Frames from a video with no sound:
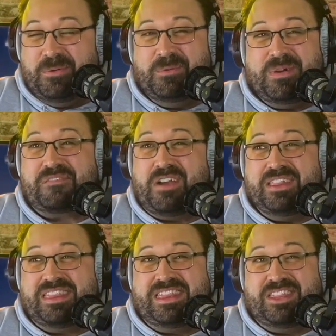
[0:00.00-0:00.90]
We've
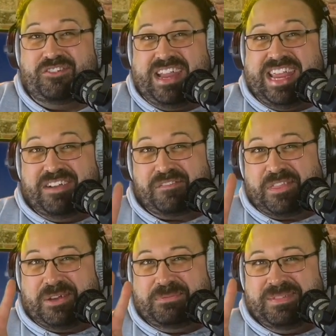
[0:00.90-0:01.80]
got 3 of
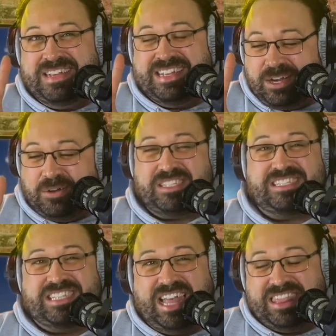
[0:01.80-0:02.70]
them
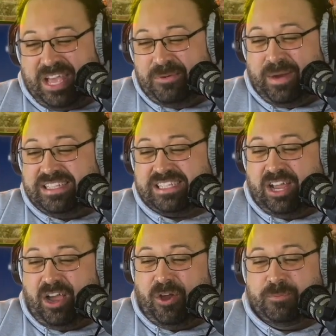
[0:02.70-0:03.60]
sat there waiting
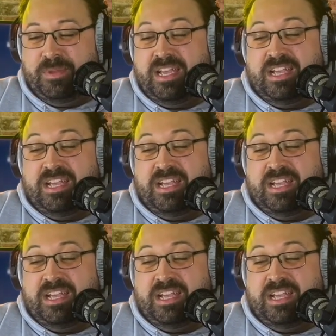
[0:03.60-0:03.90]
at home.